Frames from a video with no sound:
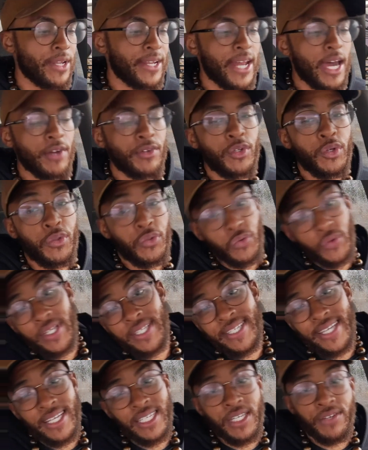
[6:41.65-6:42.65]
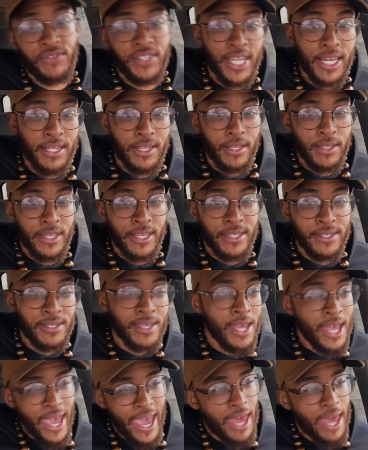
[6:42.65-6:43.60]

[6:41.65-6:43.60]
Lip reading: and I'll do 3 sets of 10 of this,